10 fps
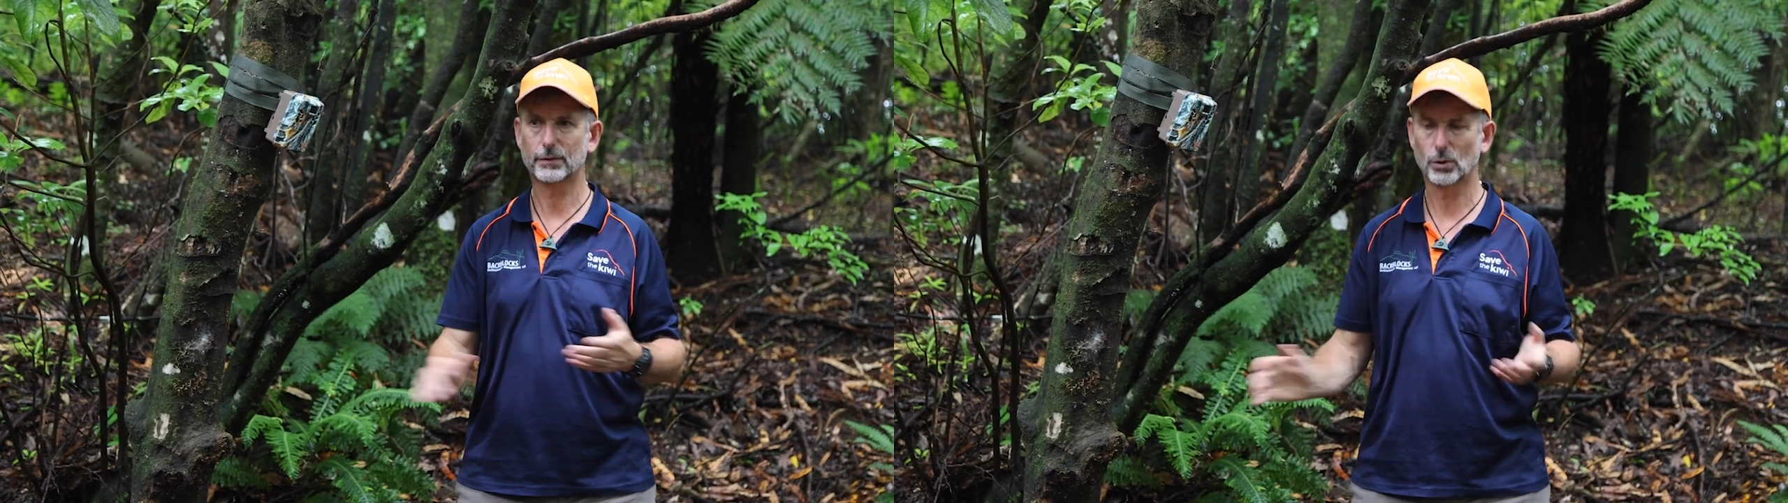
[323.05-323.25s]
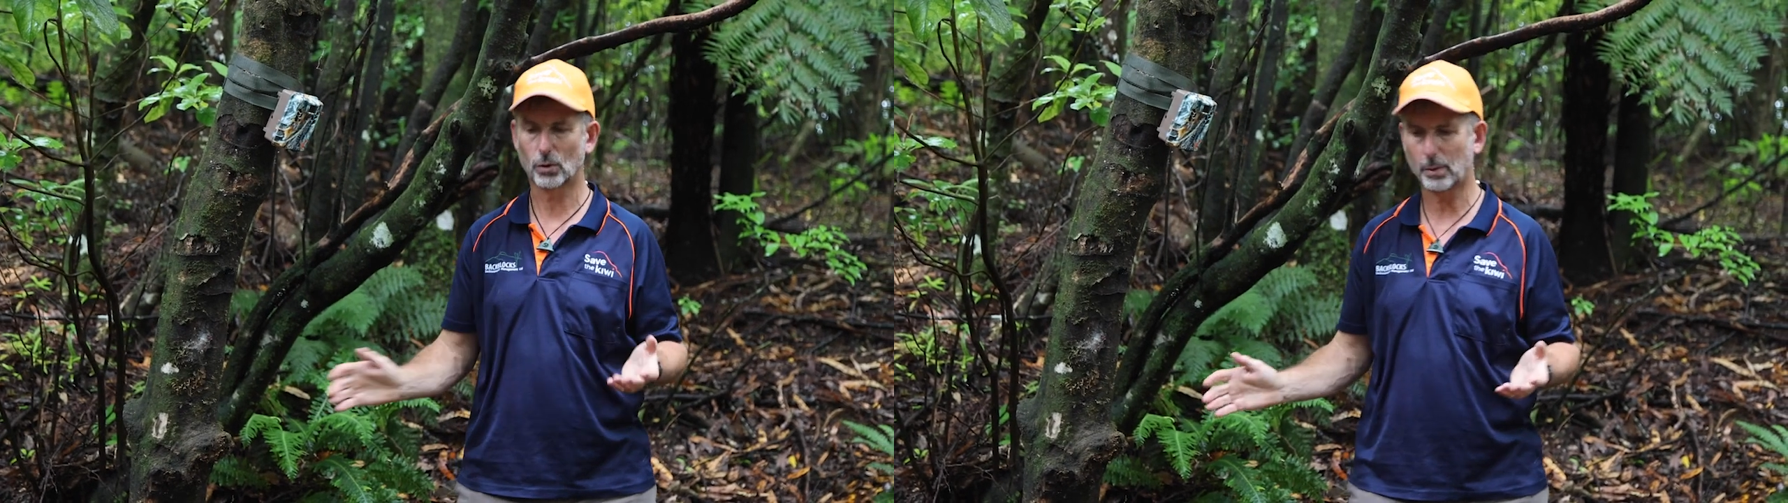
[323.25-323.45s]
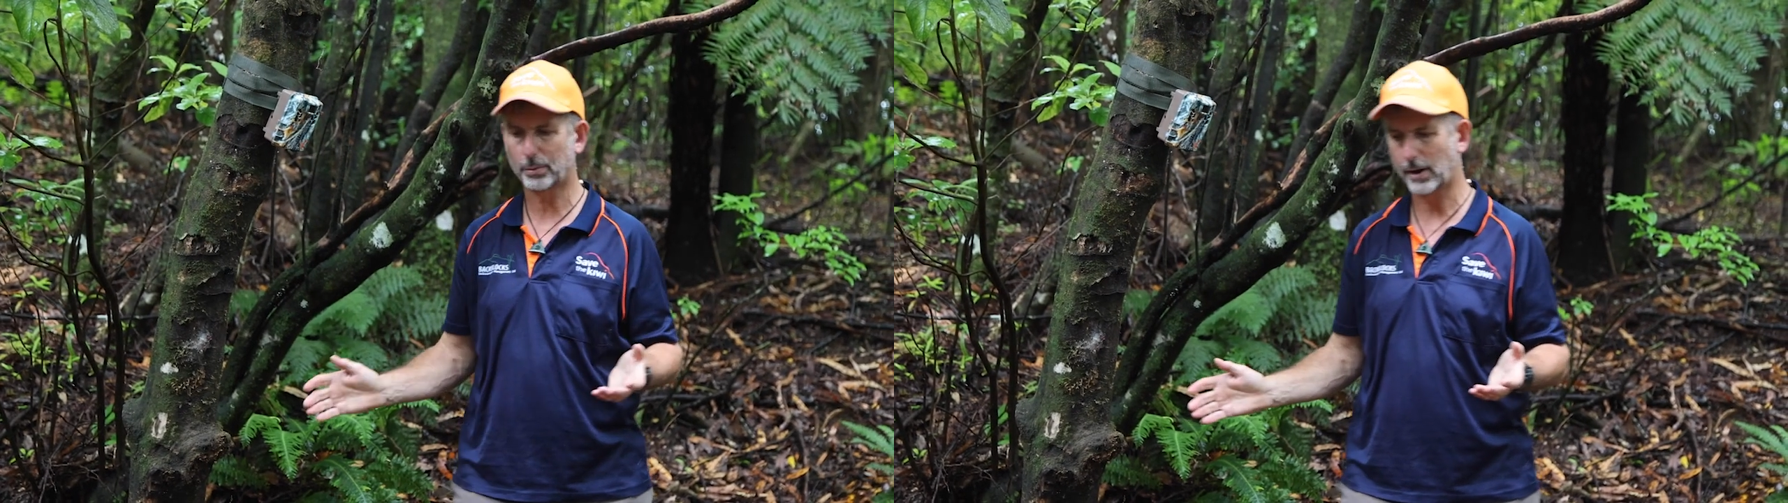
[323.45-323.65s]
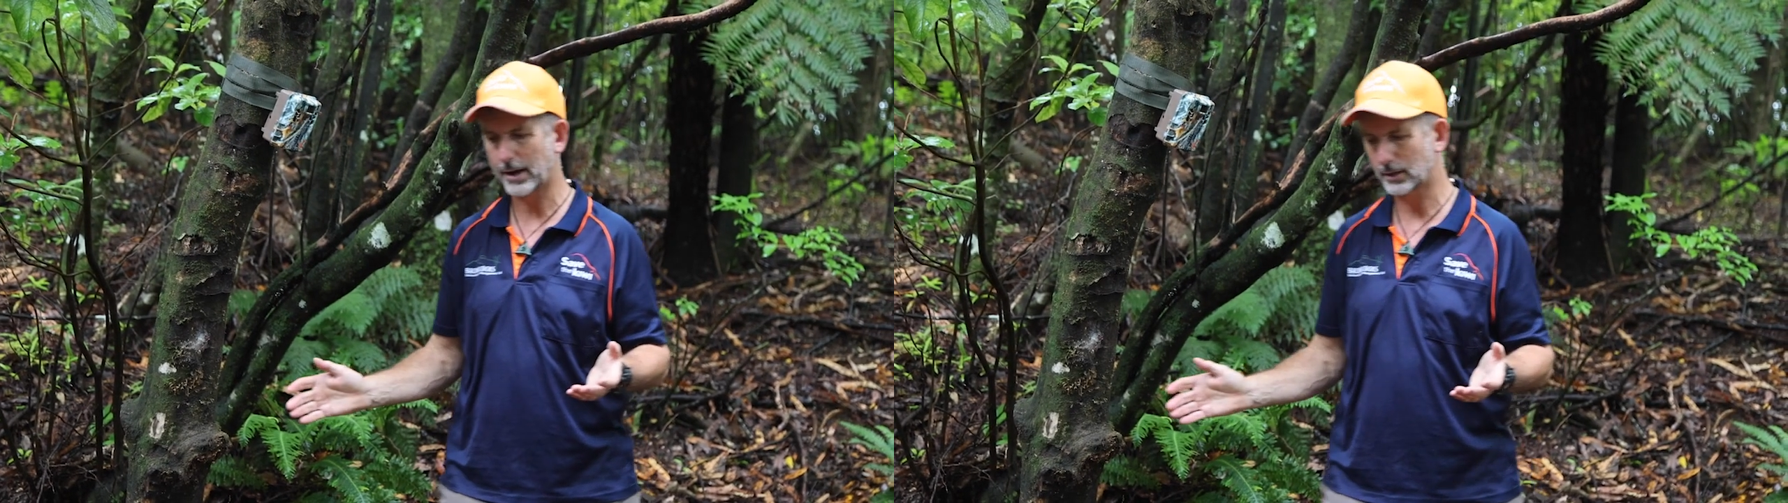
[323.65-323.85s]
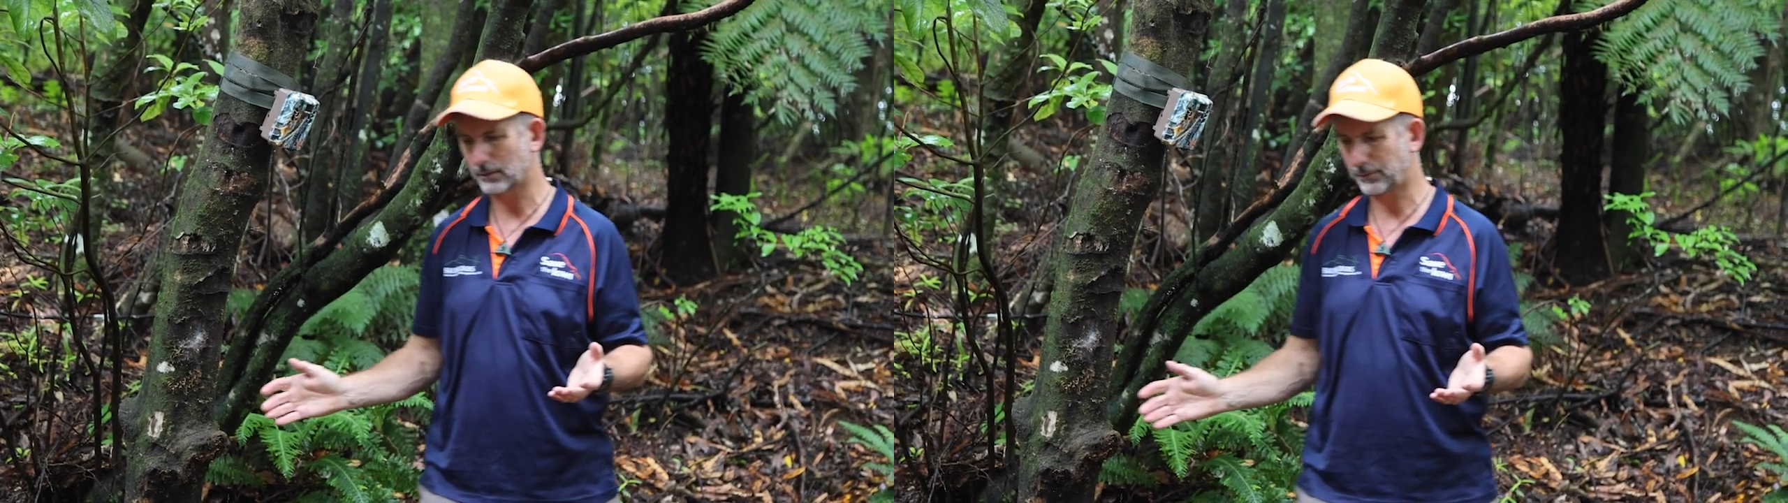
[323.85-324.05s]
if you're
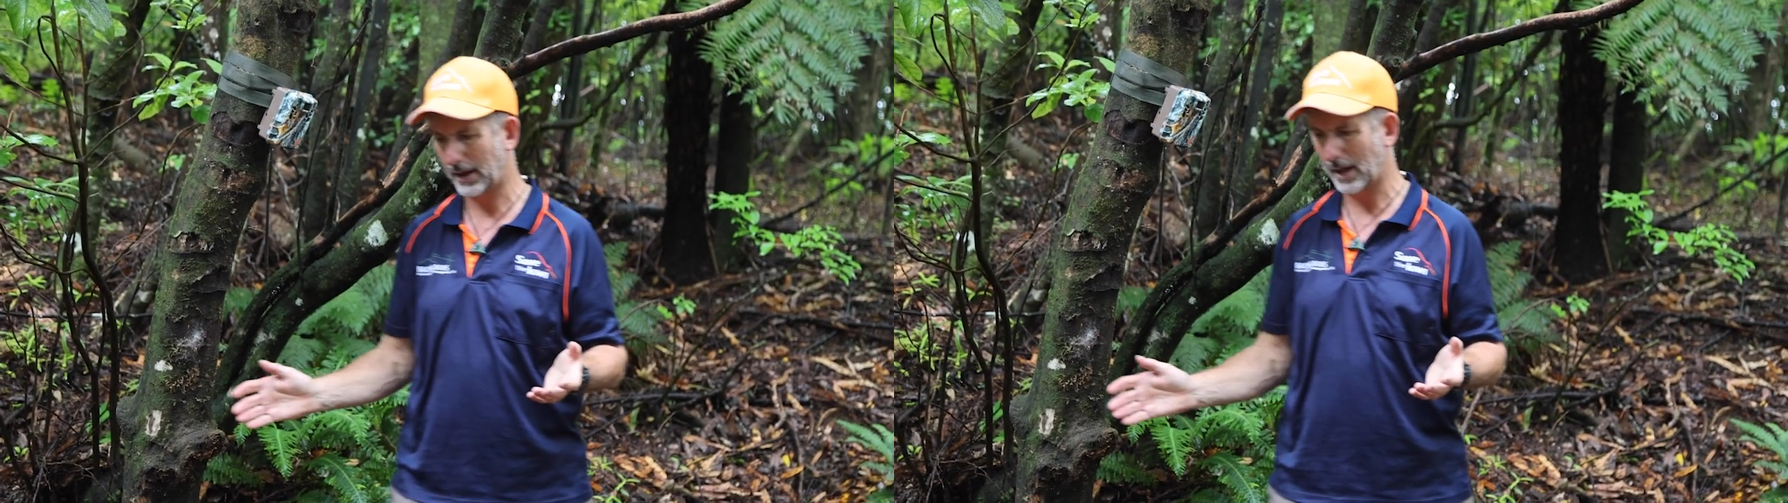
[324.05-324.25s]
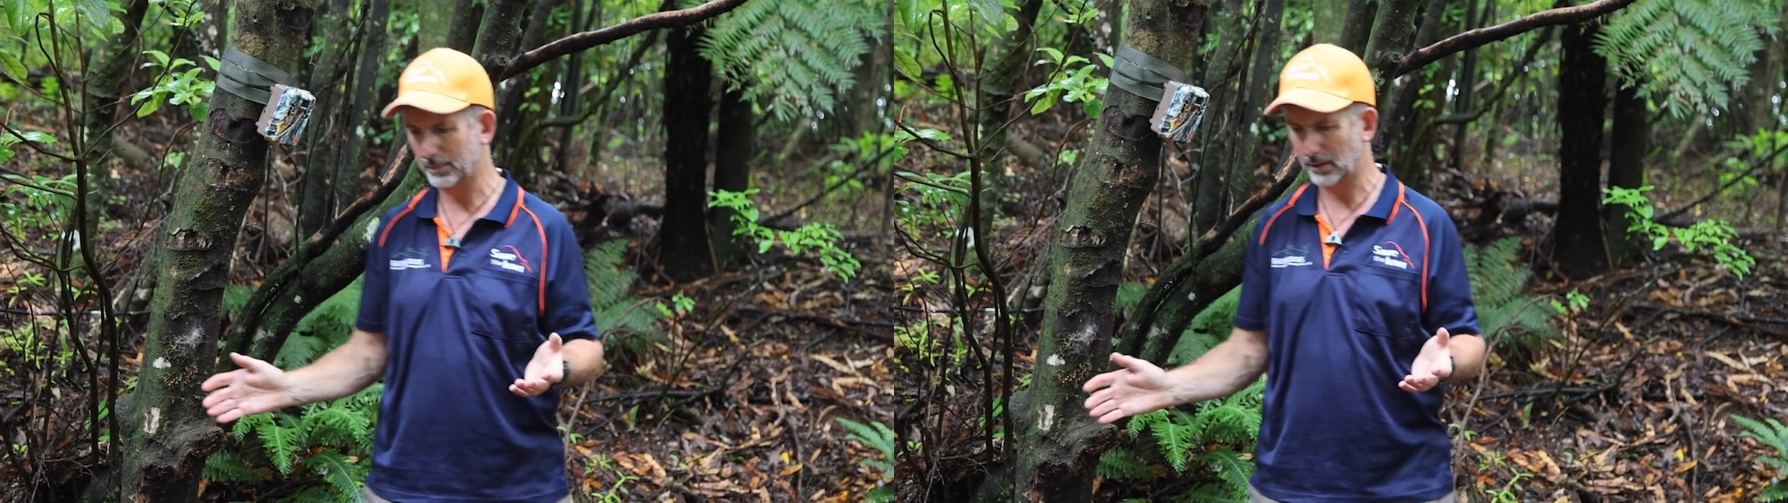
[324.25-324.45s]
operating in farm